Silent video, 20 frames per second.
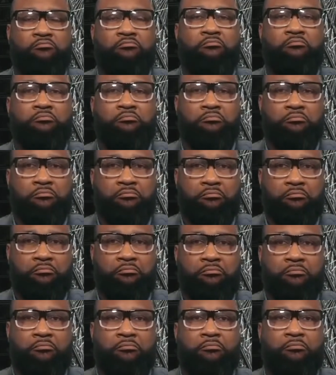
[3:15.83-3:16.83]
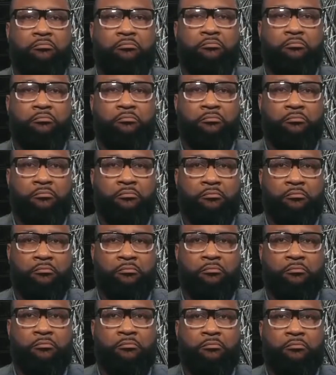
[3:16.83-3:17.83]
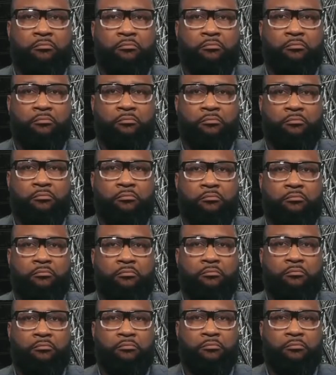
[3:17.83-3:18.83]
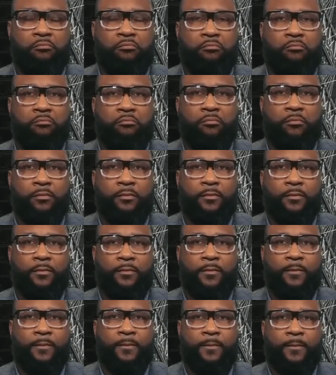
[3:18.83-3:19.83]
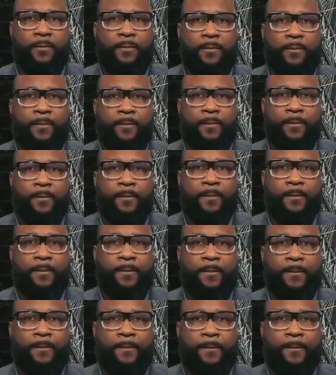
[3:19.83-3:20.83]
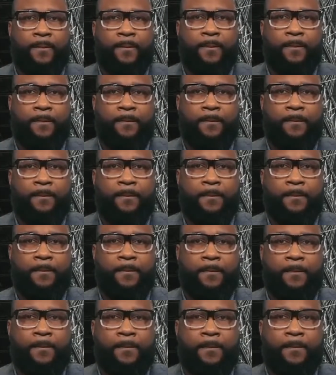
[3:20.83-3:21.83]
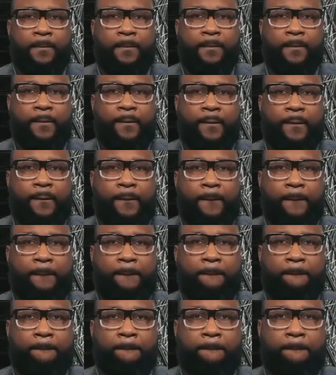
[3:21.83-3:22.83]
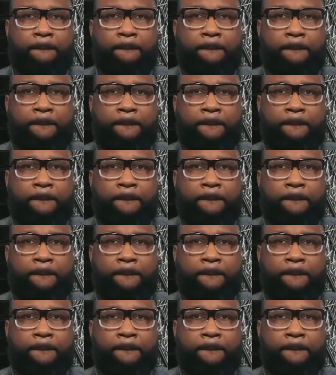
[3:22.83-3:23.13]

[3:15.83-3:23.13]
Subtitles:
This person isn't speaking.